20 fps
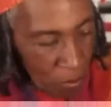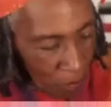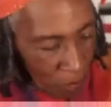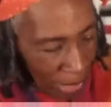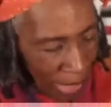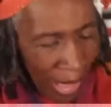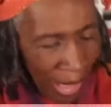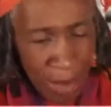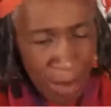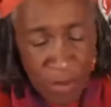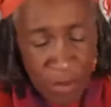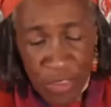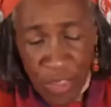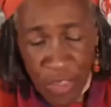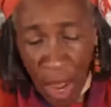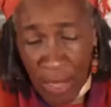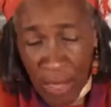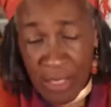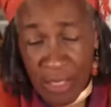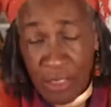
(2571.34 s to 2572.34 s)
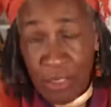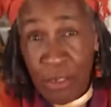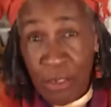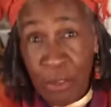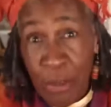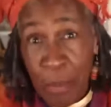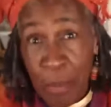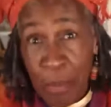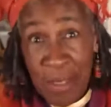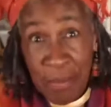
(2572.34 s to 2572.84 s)
I was talking to
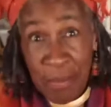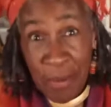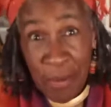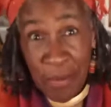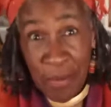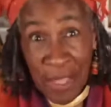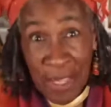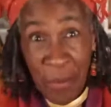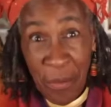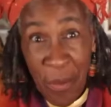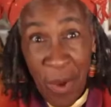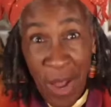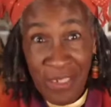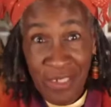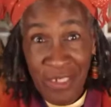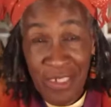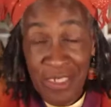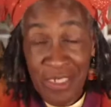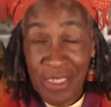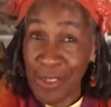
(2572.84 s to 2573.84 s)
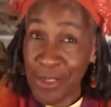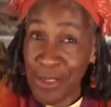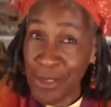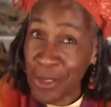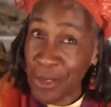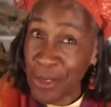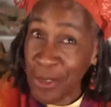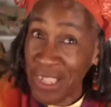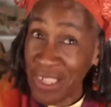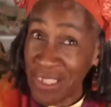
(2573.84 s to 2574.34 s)
the people that are watching this. Do
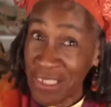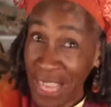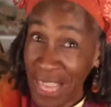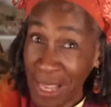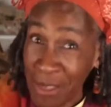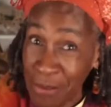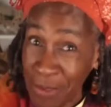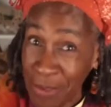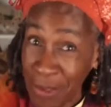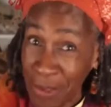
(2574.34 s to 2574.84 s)
you hear that, folks?